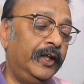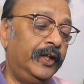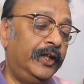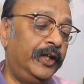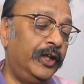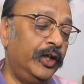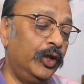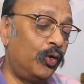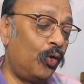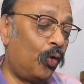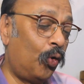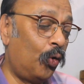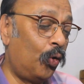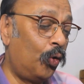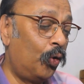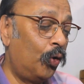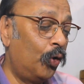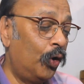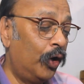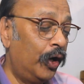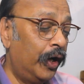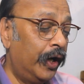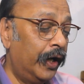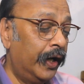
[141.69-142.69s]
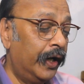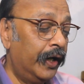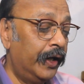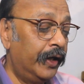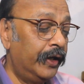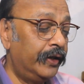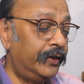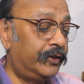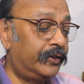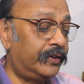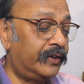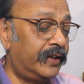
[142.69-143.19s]
Hero
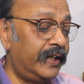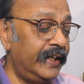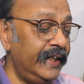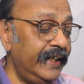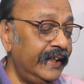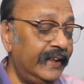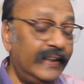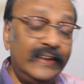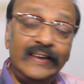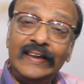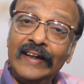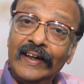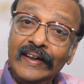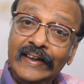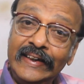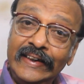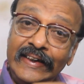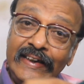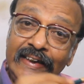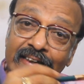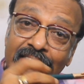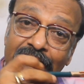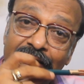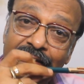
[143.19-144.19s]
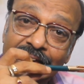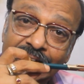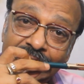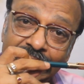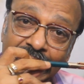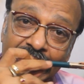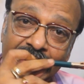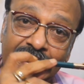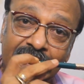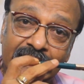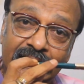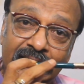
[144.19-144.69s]

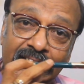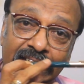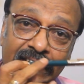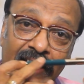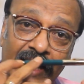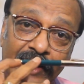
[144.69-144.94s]
336.